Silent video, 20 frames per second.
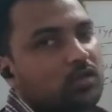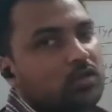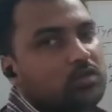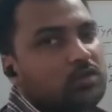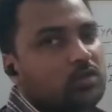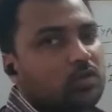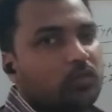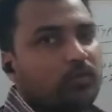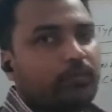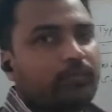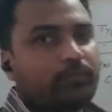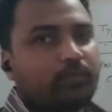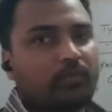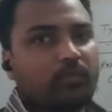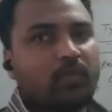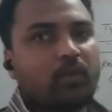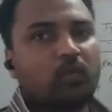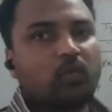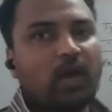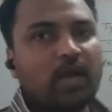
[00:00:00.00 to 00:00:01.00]
so
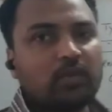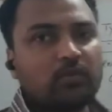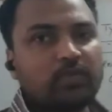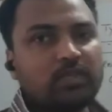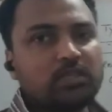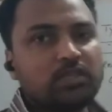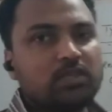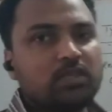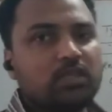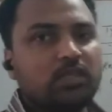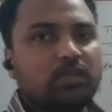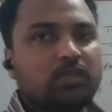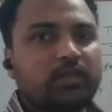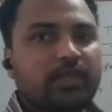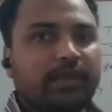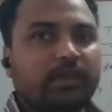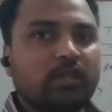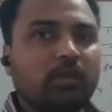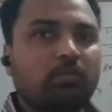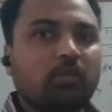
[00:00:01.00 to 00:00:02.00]
what we see
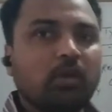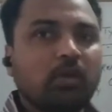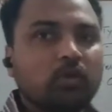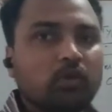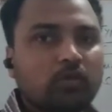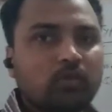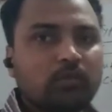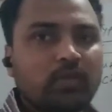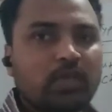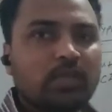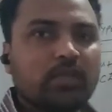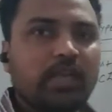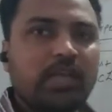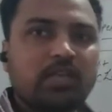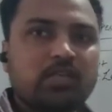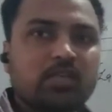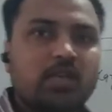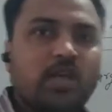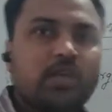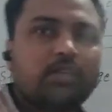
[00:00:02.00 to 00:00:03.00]
that the balloon will
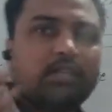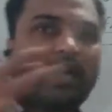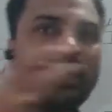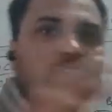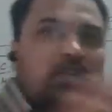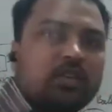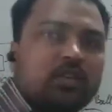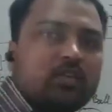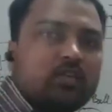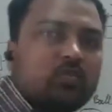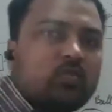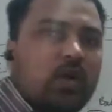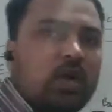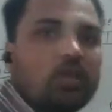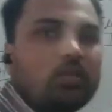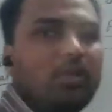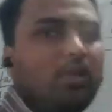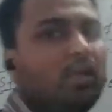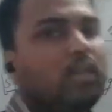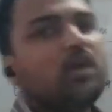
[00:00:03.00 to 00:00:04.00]
get attracted
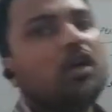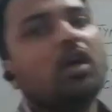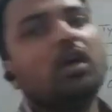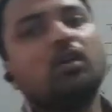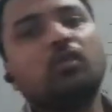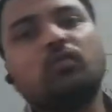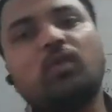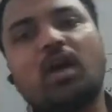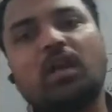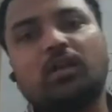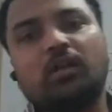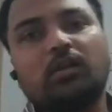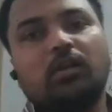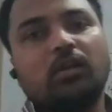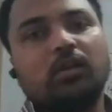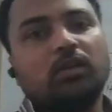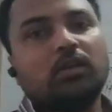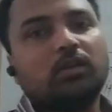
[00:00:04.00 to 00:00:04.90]
toward the wall.